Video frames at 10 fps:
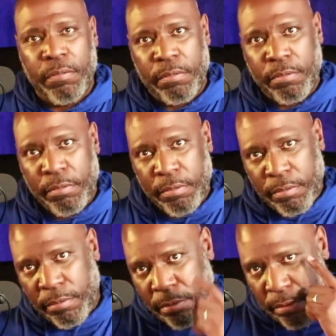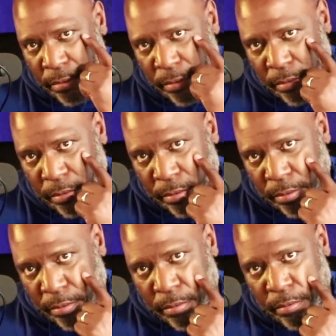
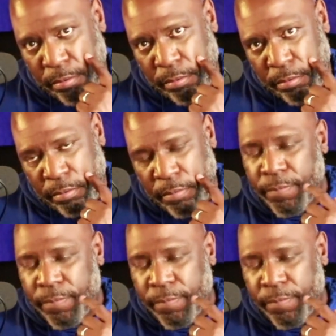[no speech]